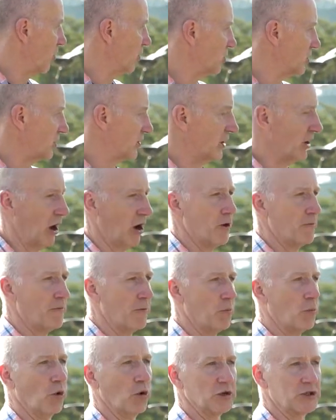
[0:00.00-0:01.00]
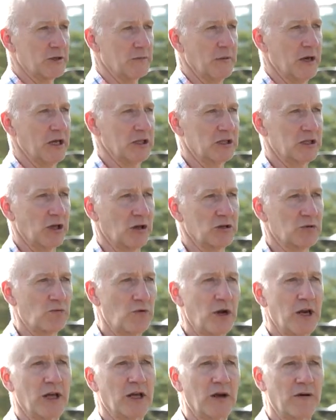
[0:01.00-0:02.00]
want the open water mix, so it's
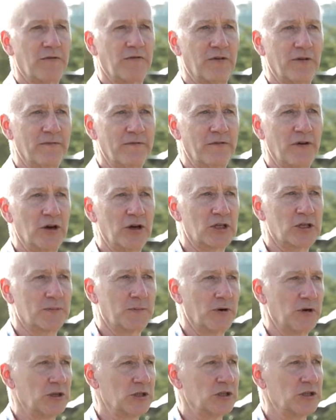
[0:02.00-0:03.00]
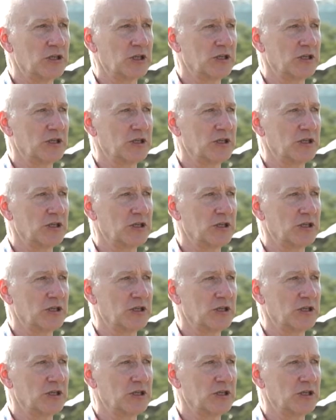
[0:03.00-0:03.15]
really good for invertebrates.